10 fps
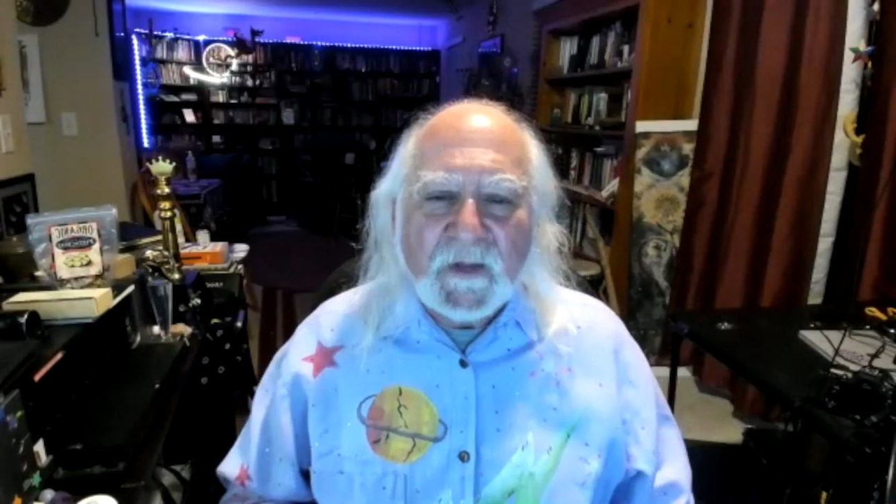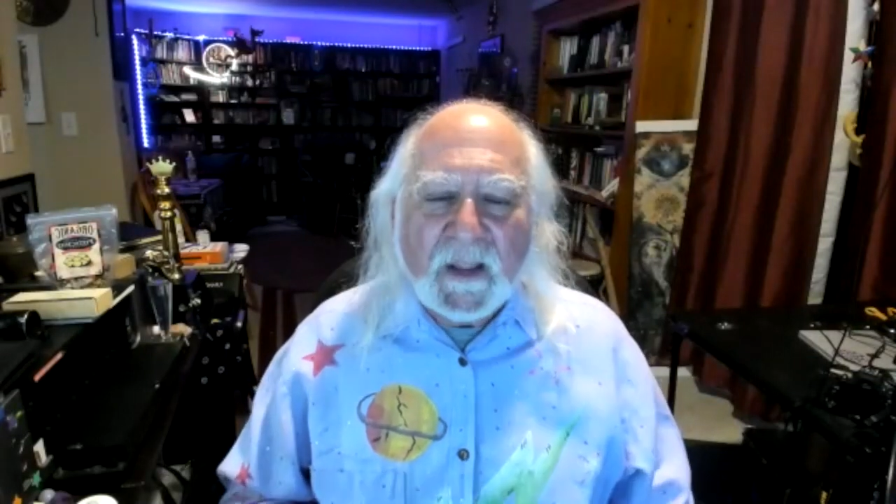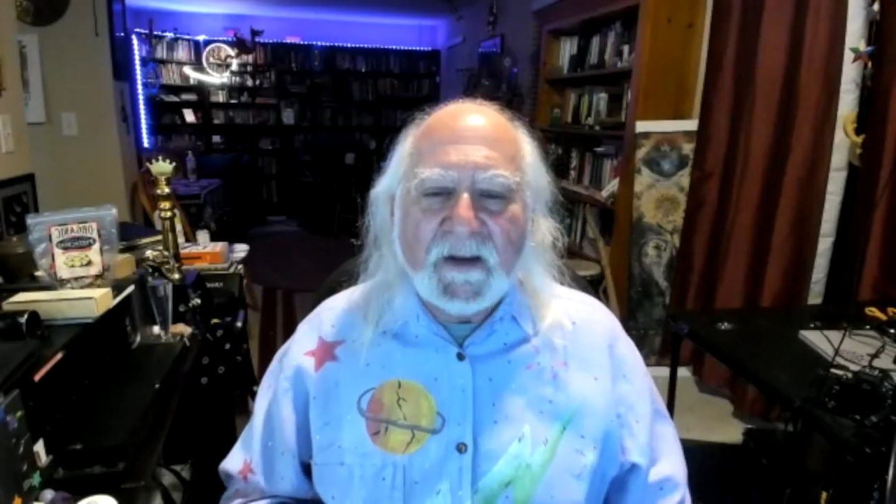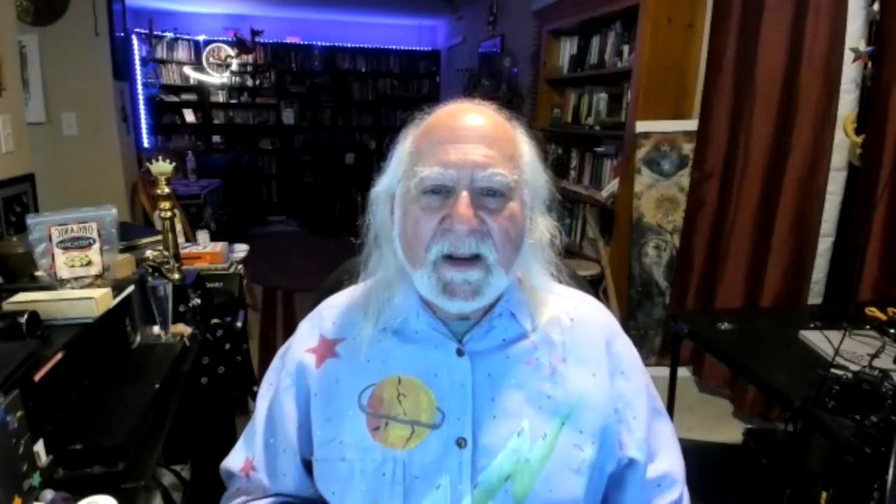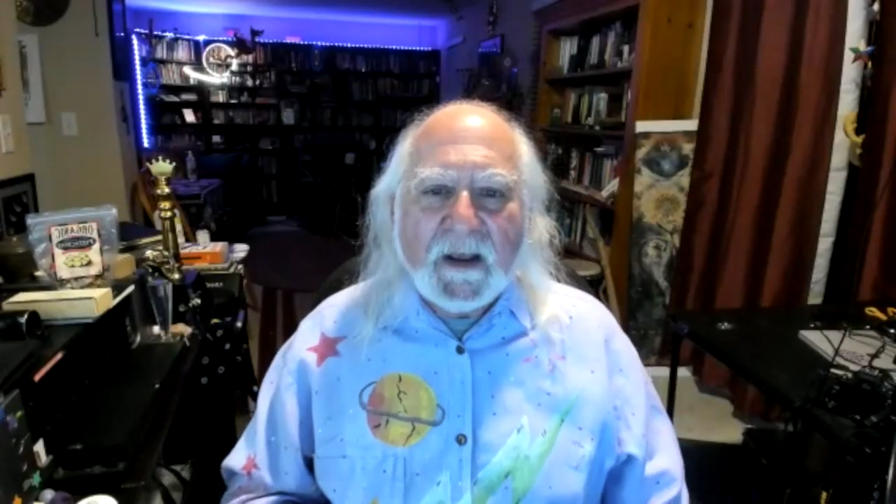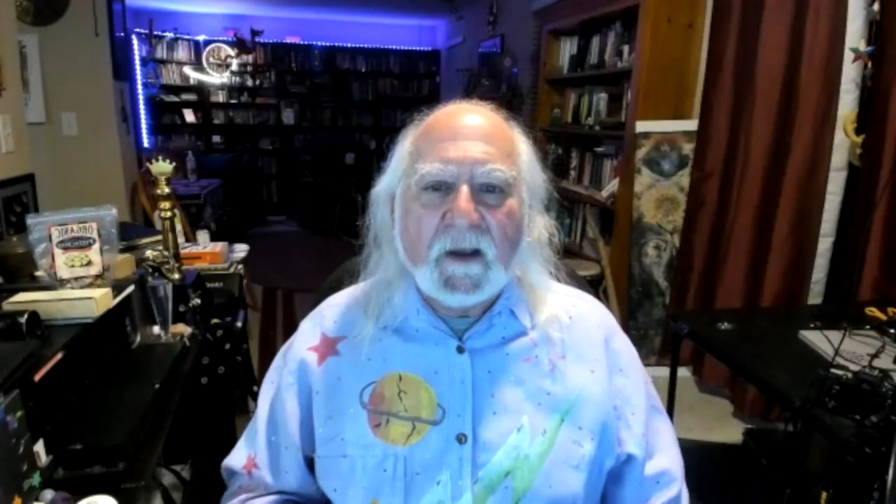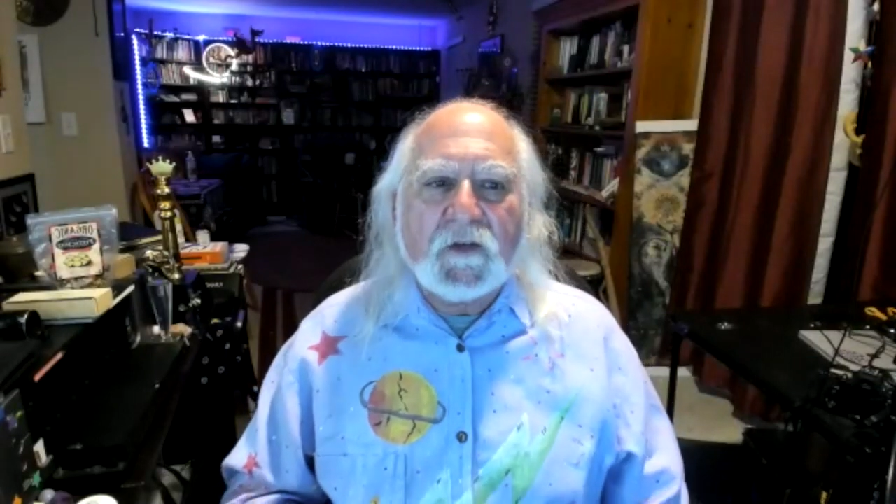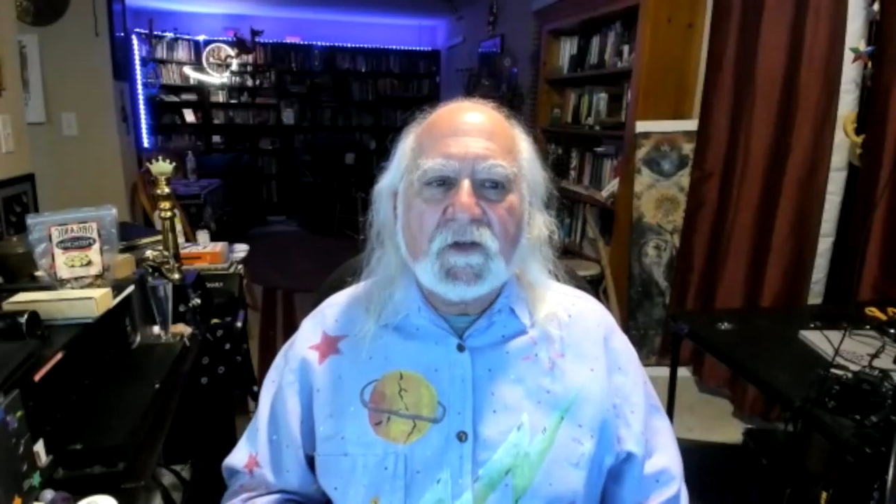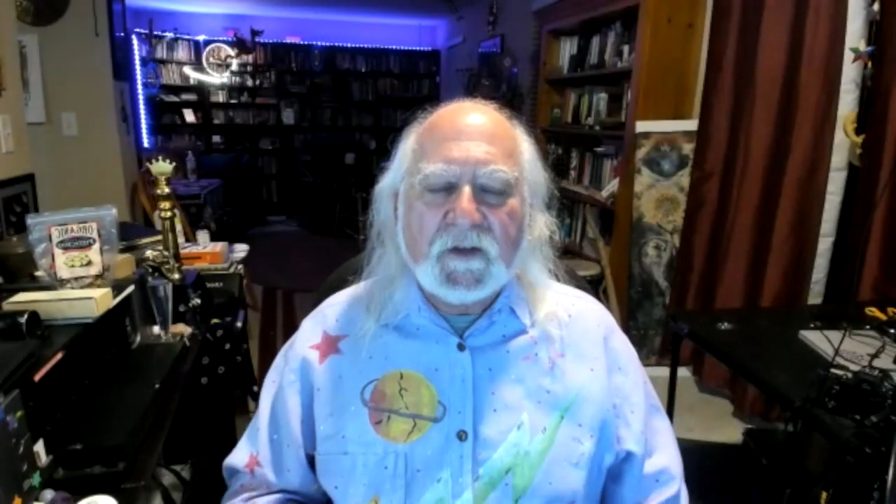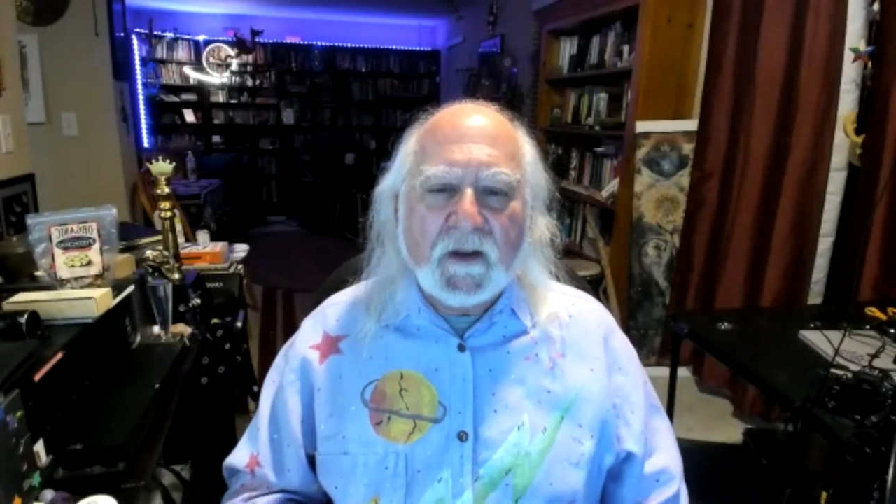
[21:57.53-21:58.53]
and
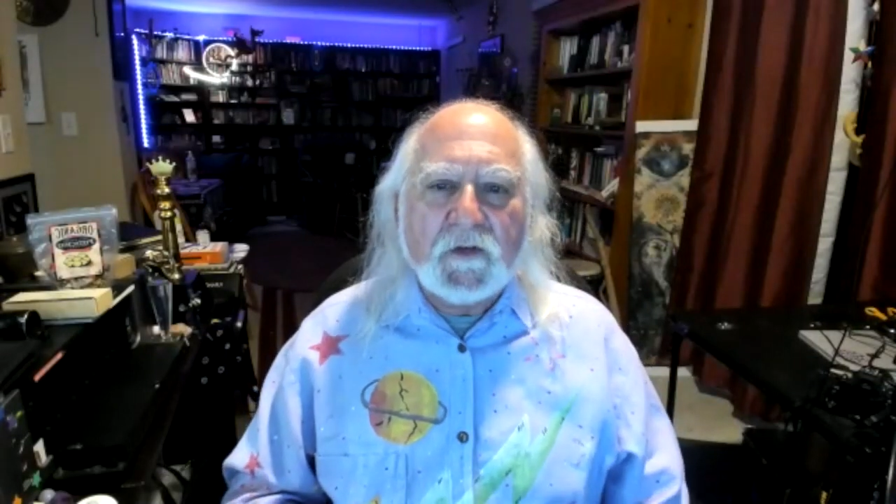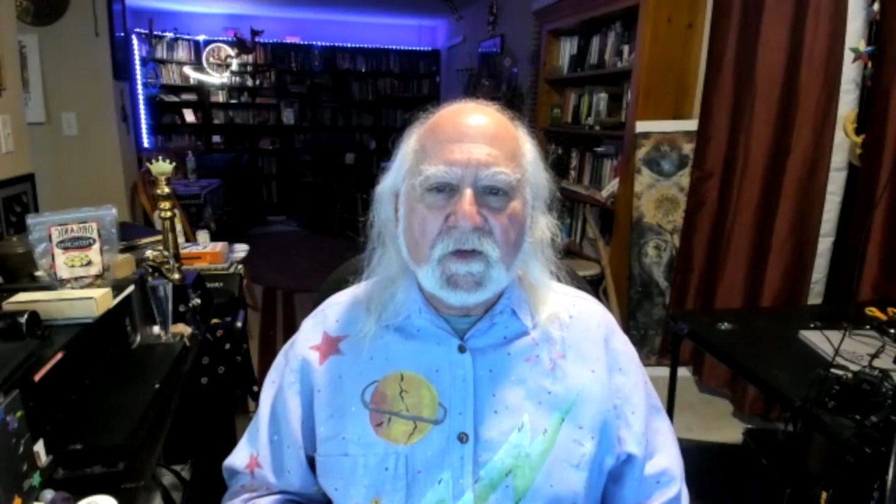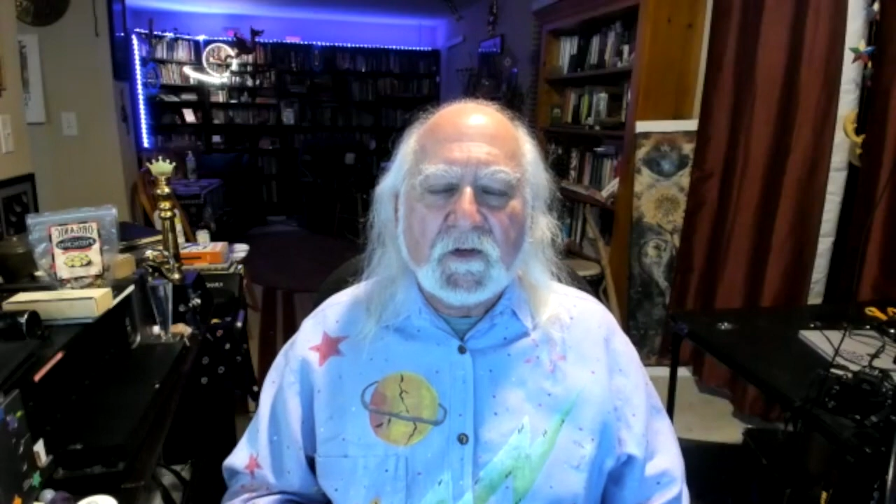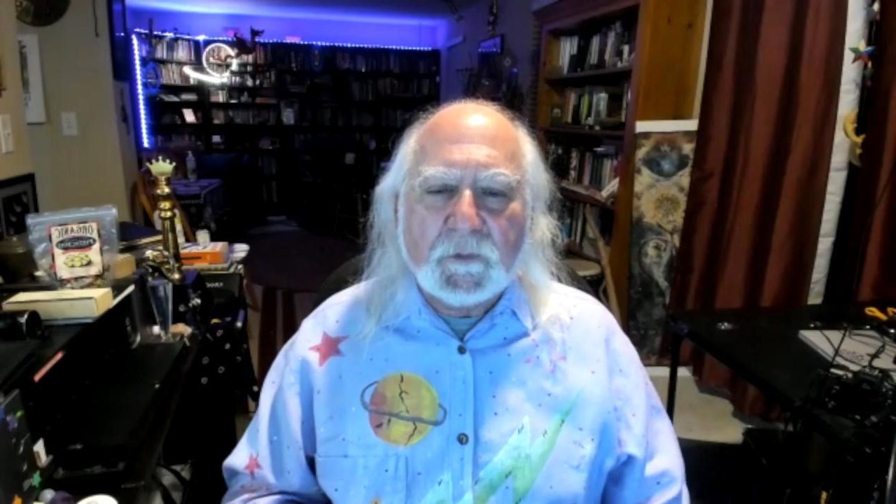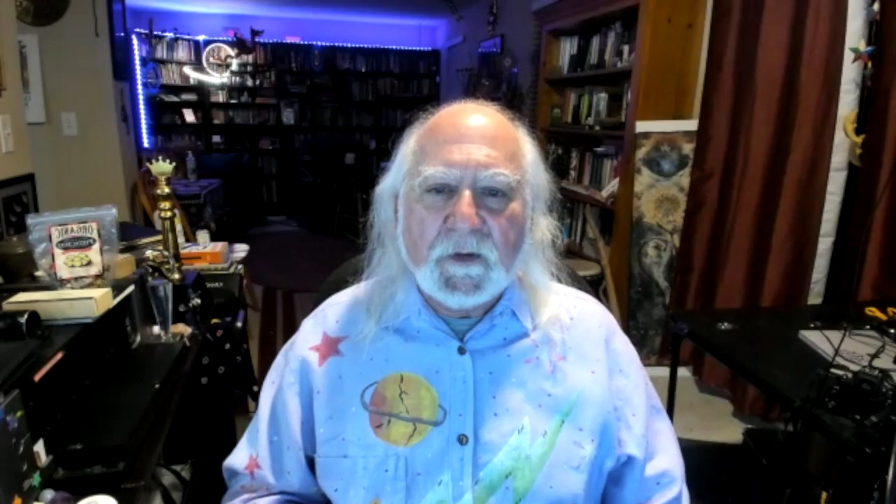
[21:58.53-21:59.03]
ecstasis